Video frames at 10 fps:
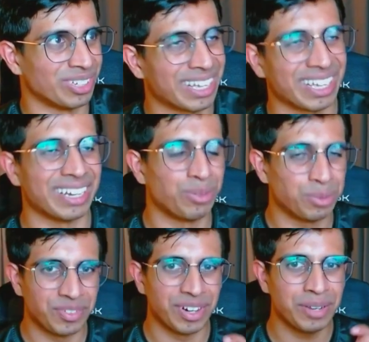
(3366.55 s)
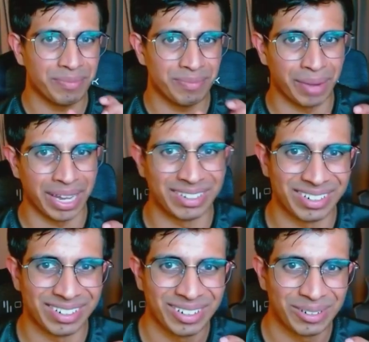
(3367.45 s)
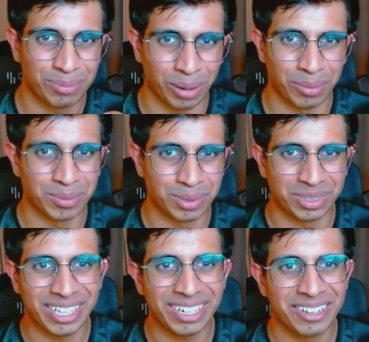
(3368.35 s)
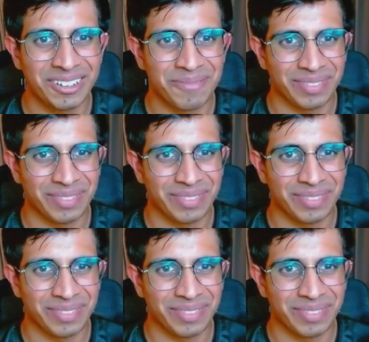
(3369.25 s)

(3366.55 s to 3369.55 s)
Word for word: like, and there would be very minor problems with it,